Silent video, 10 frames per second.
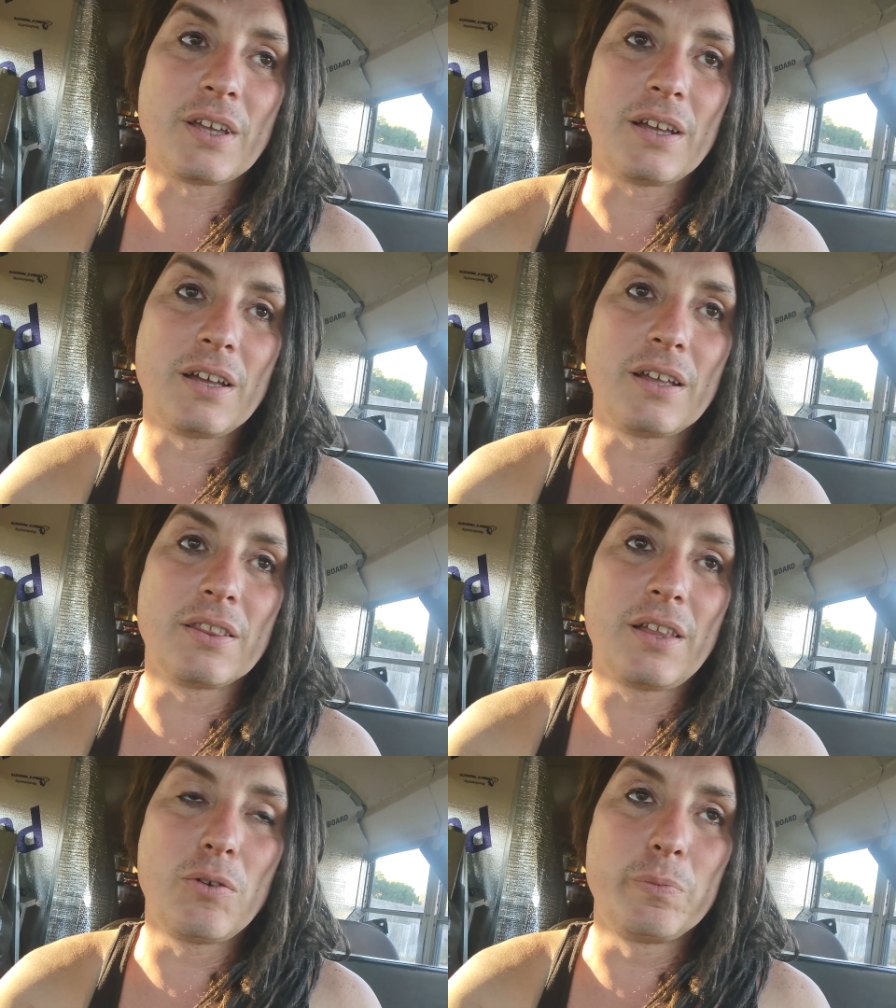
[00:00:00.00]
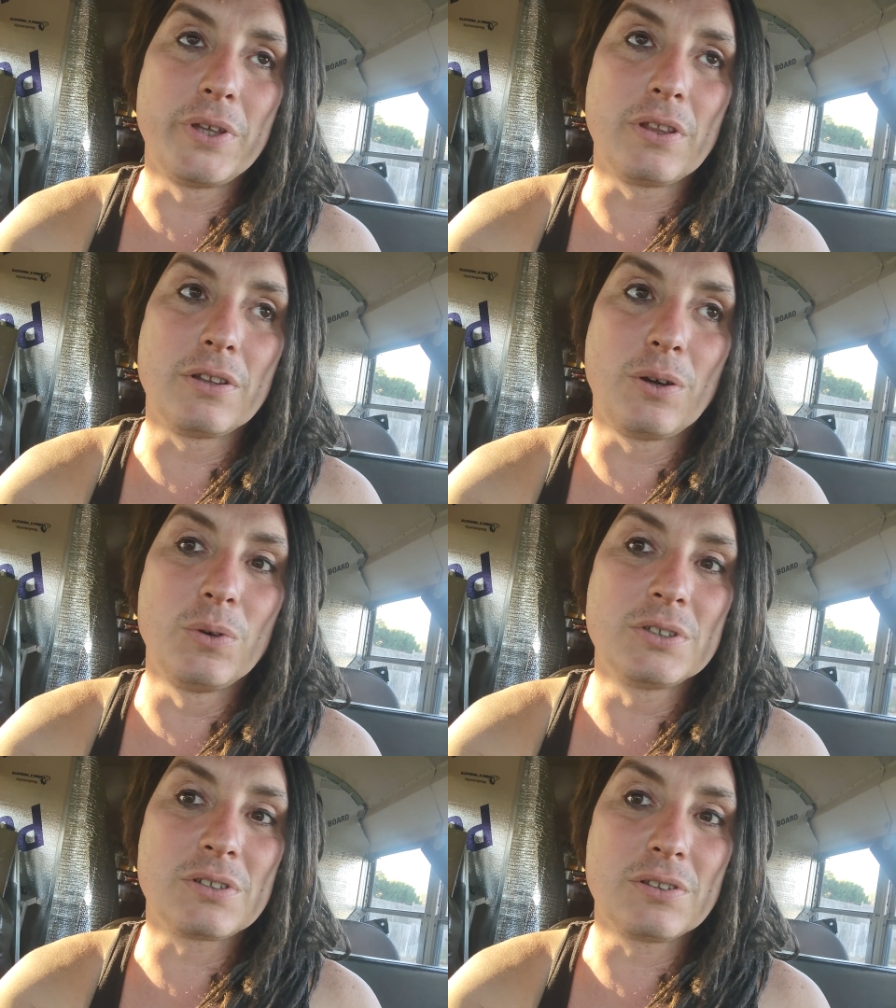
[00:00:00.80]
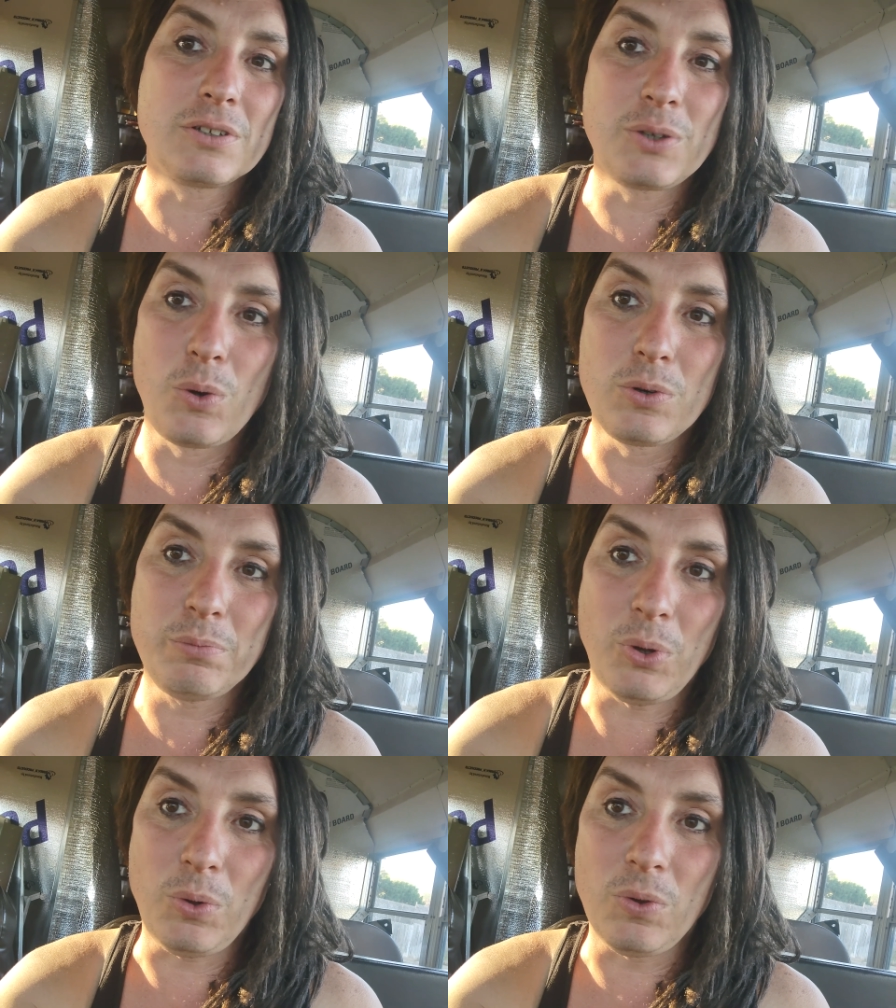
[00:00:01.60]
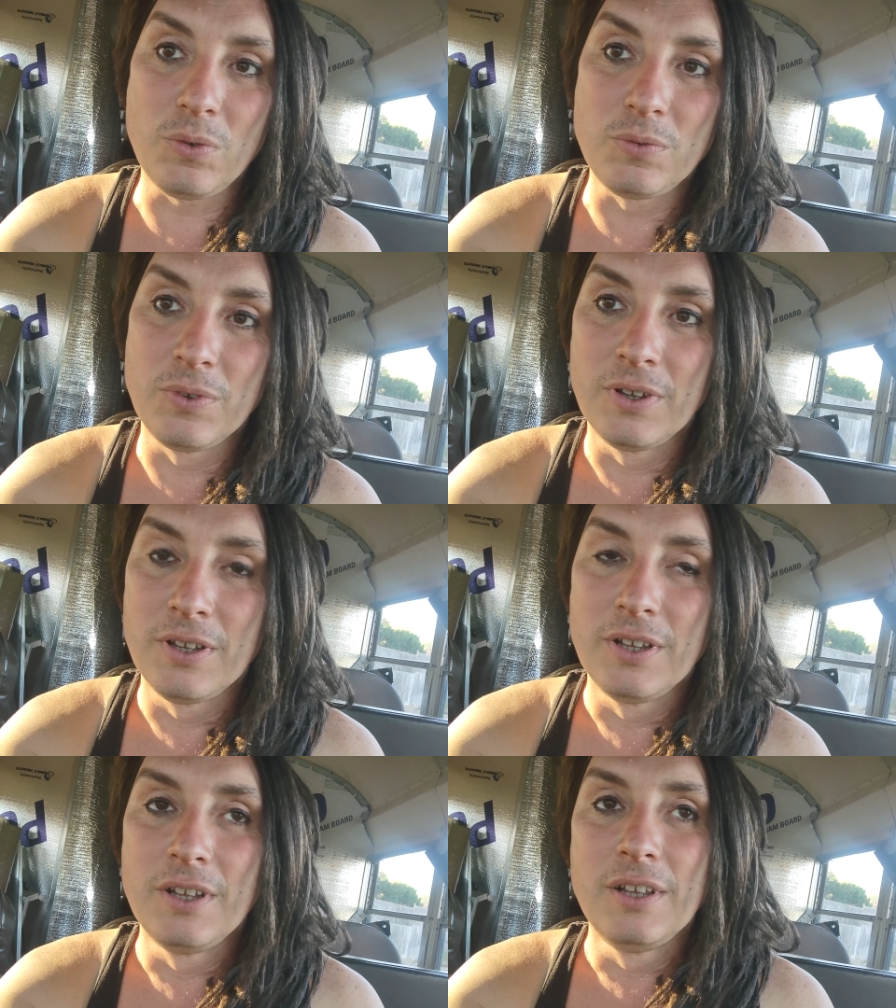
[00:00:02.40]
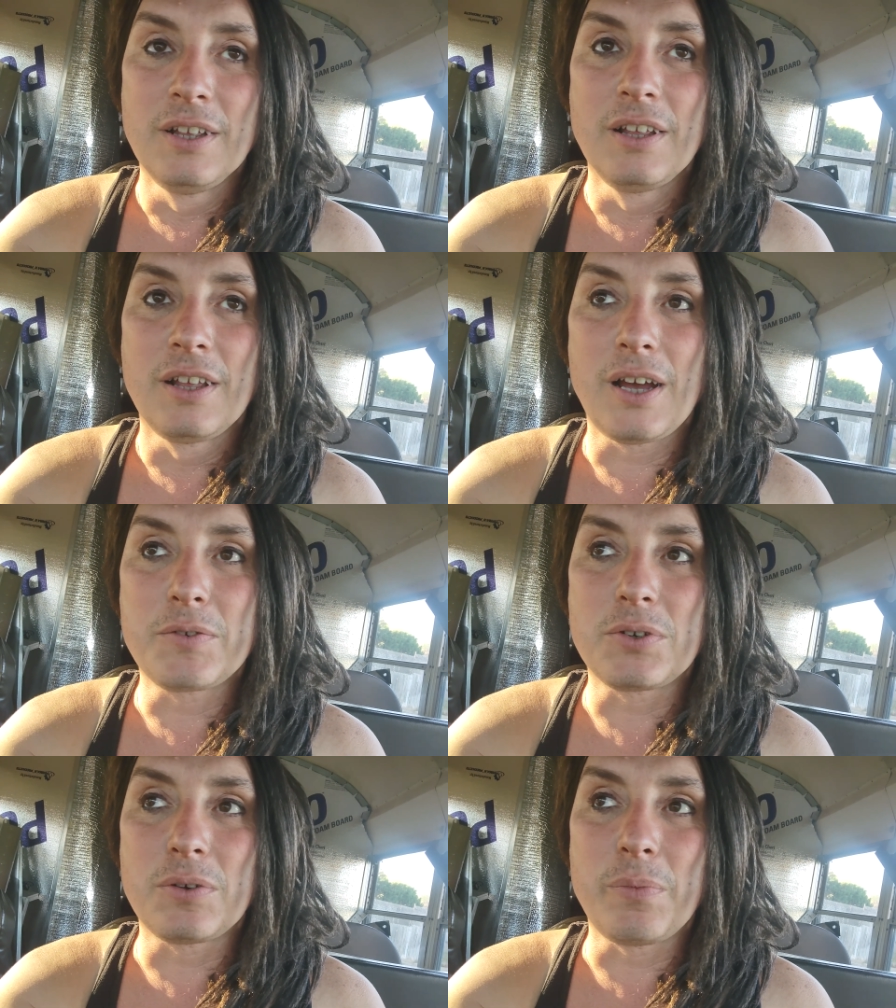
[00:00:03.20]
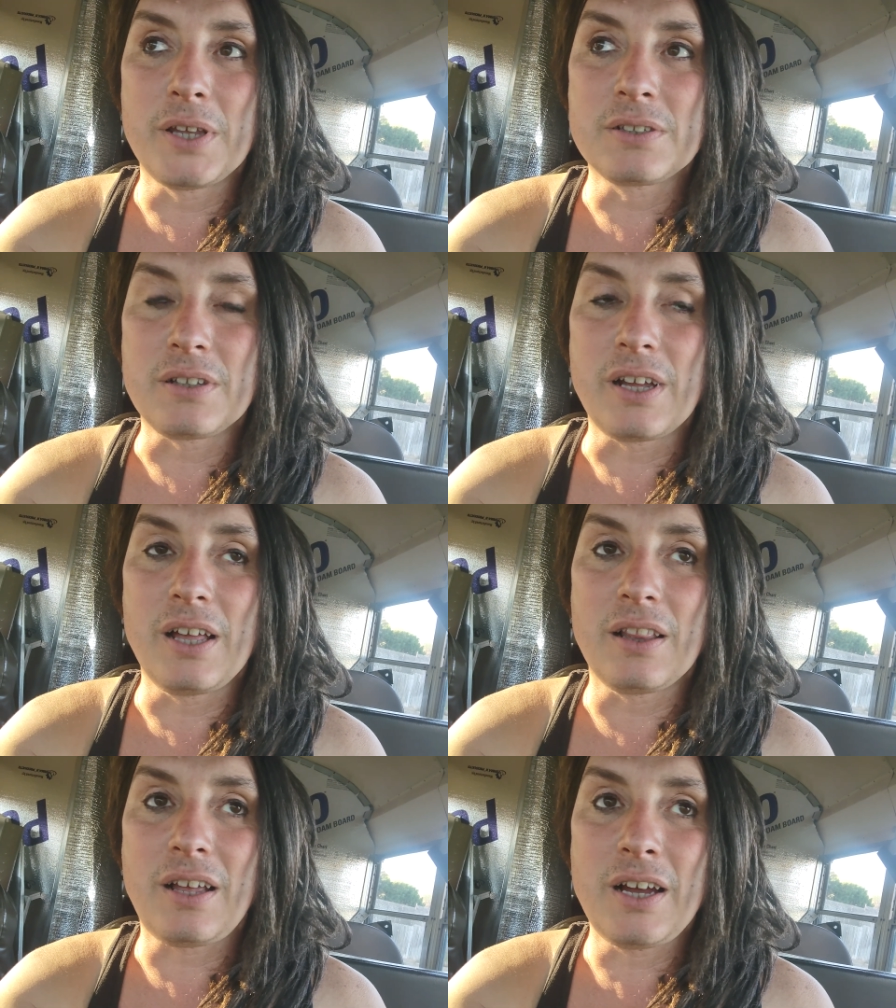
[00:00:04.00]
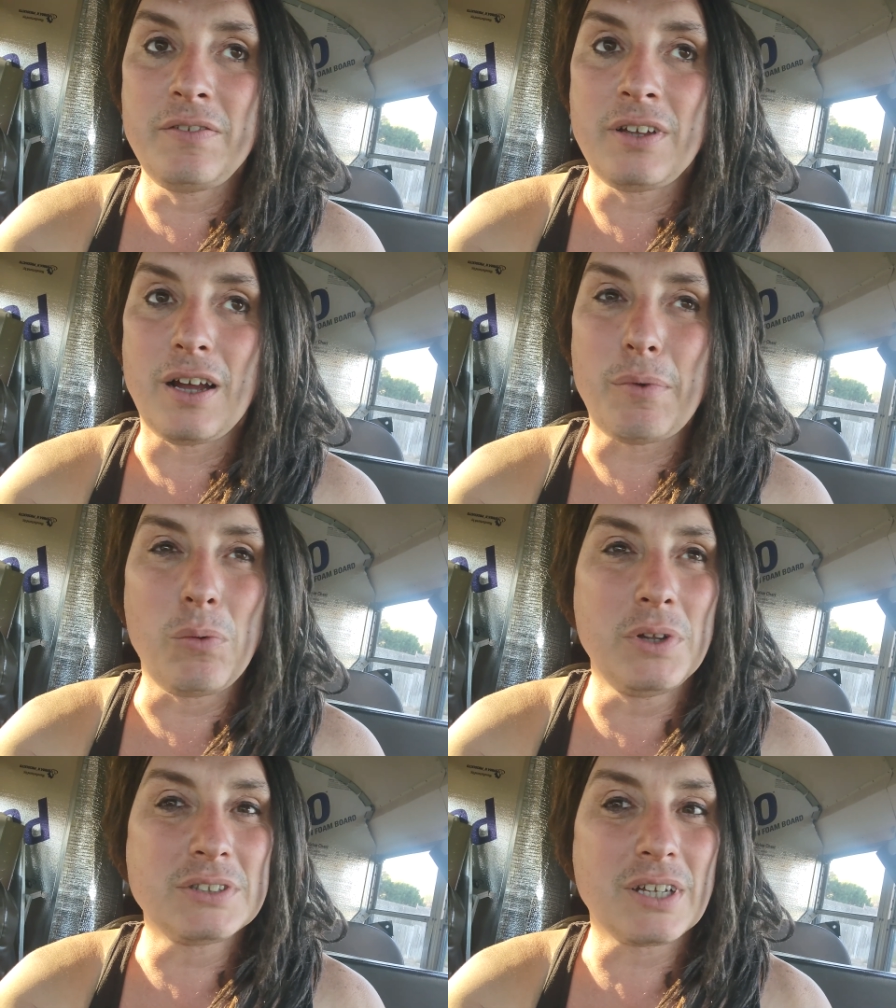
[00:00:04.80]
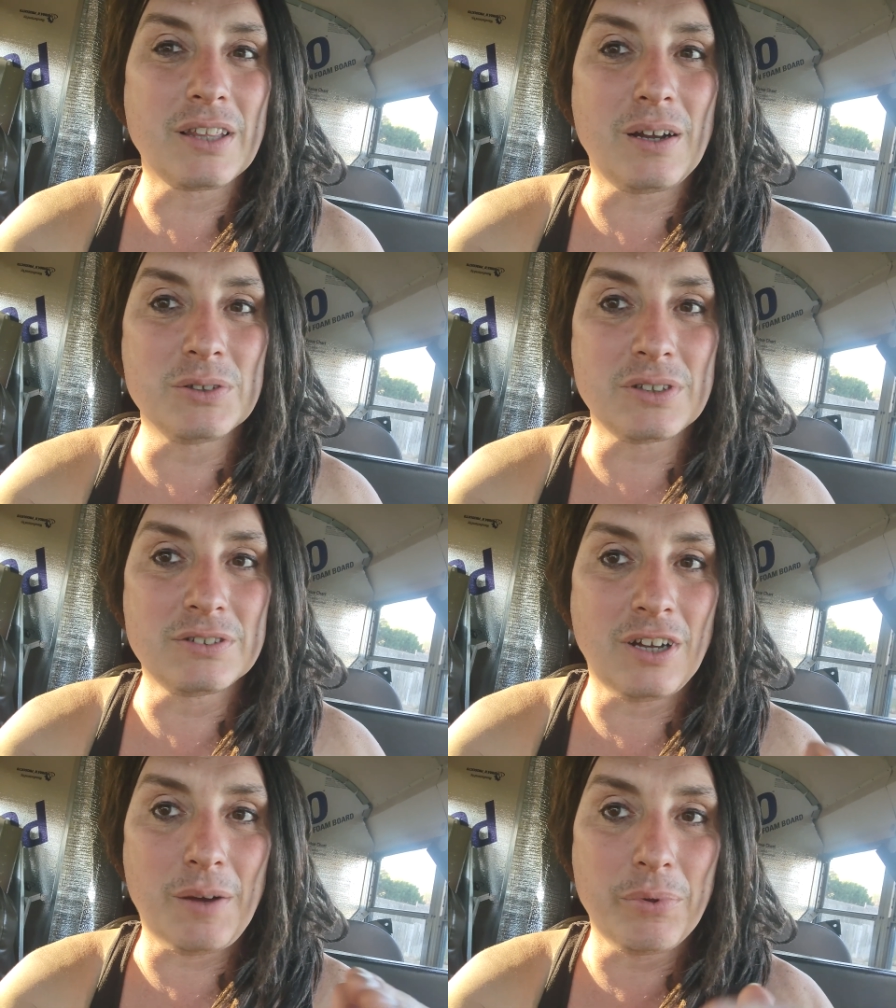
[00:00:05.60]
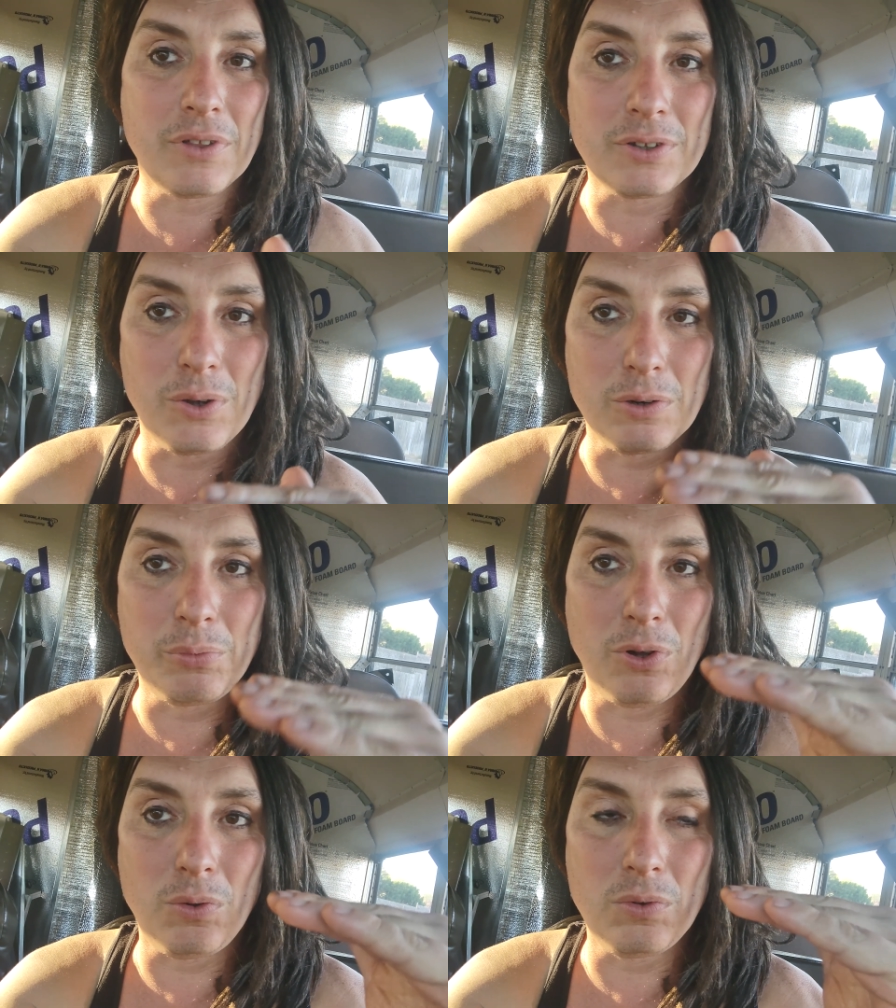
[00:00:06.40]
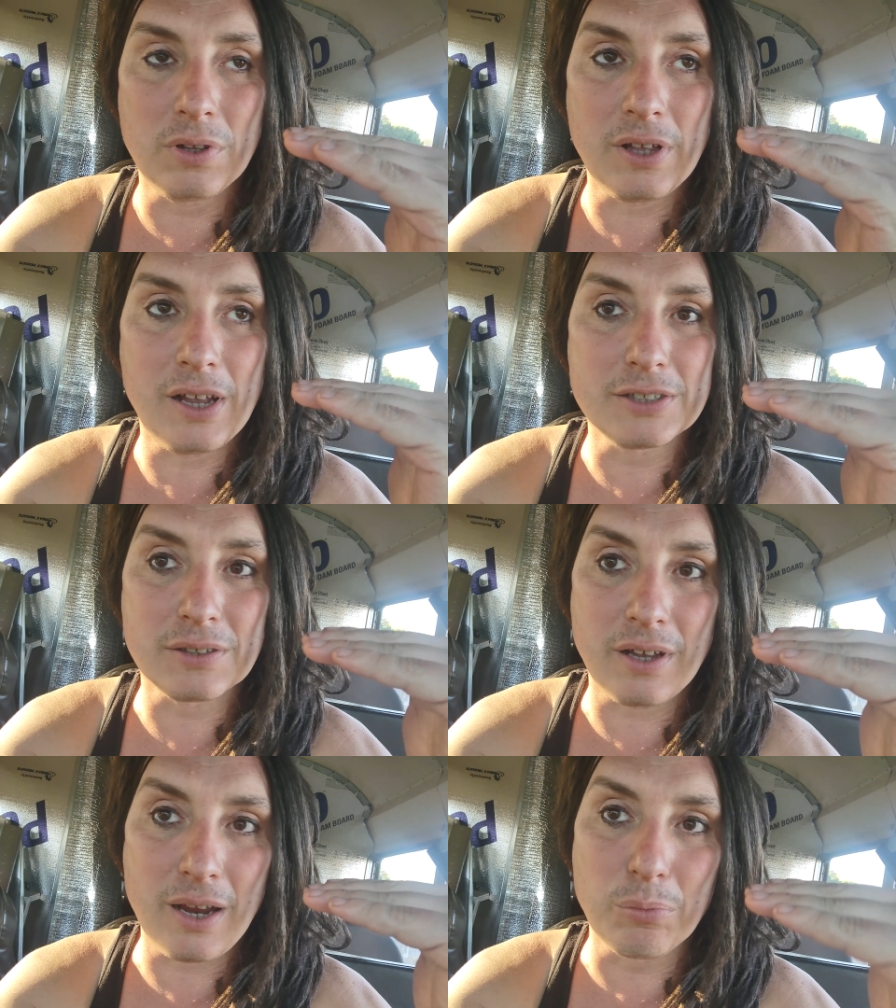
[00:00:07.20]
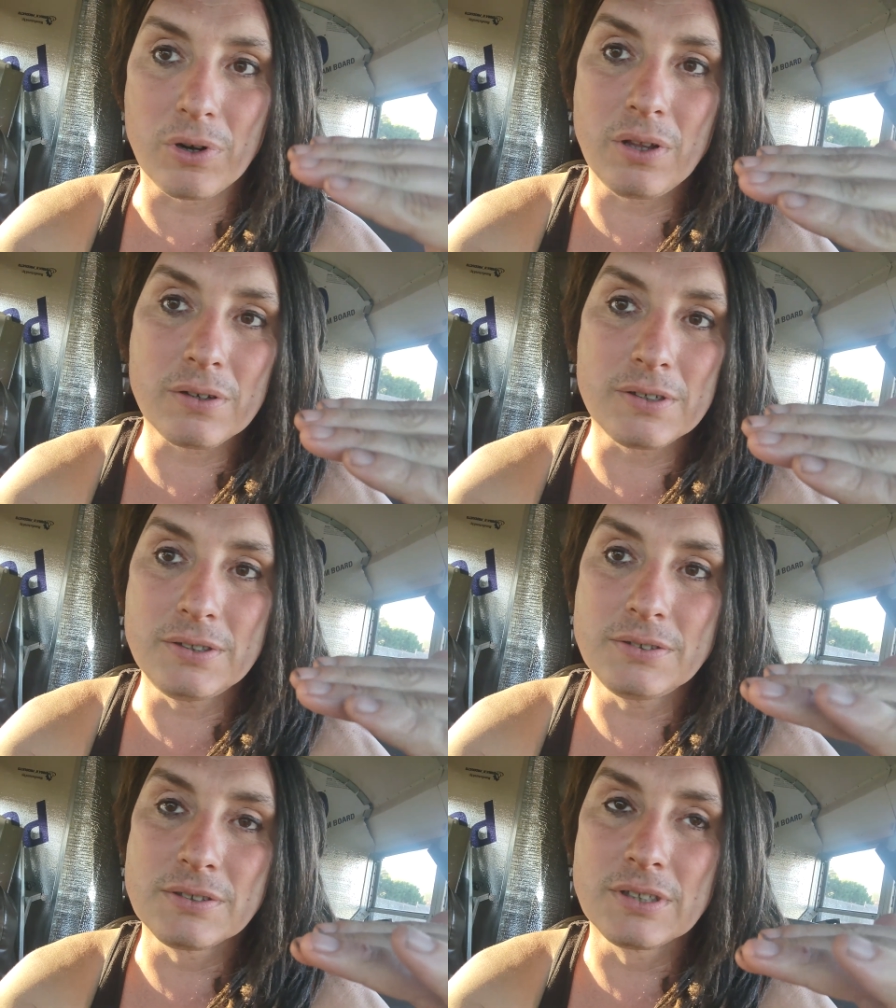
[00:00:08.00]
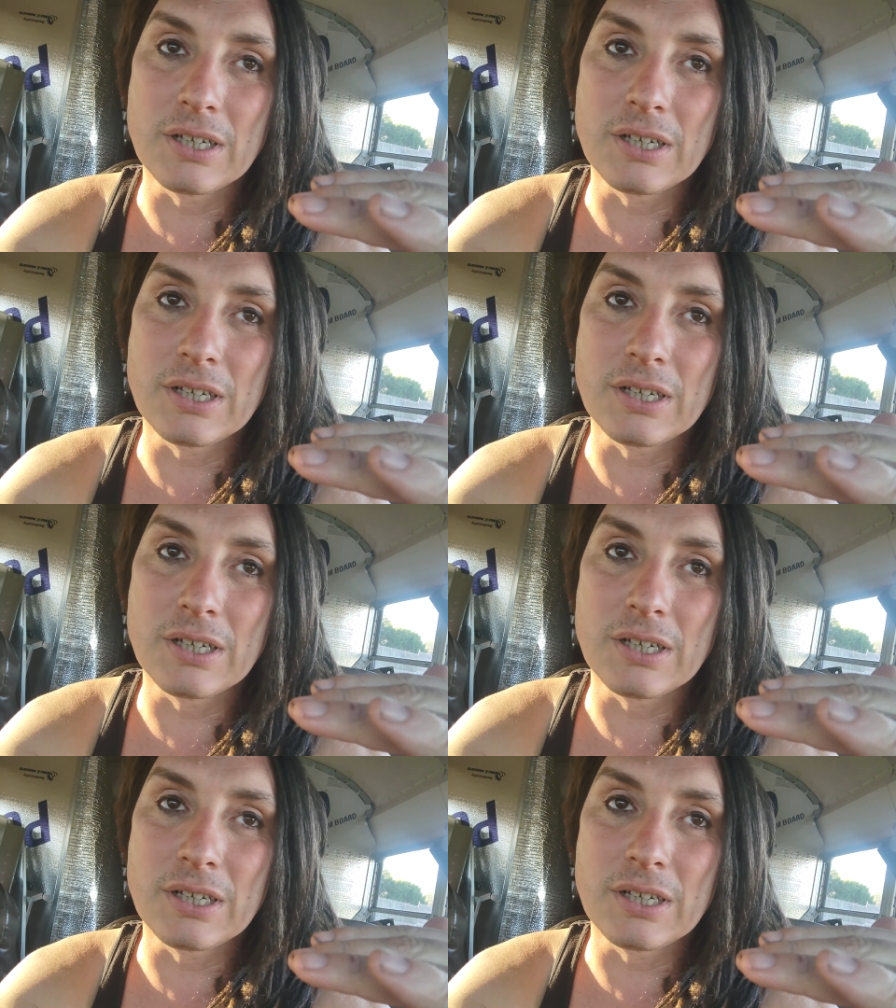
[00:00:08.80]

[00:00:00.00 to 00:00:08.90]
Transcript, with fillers: Uh, I would be the lowest on the totem pole after basically a lifetime. I wouldn't say that I was on top of the totem pole as a brother.